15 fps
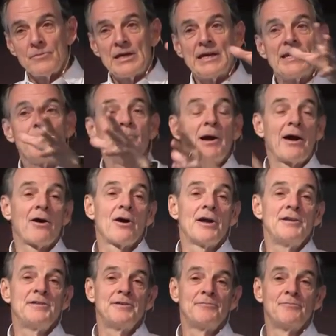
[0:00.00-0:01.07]
getting
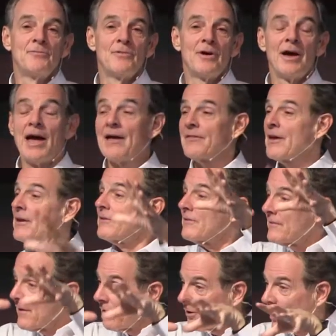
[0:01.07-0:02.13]
married, and
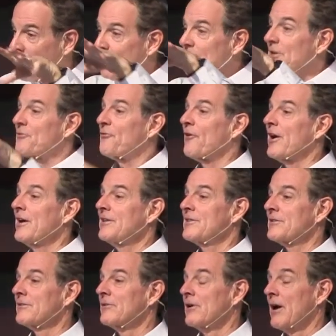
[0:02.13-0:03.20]
then their coming to
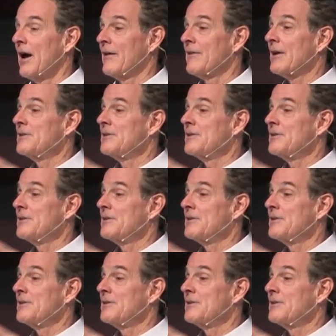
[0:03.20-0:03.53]
faith, and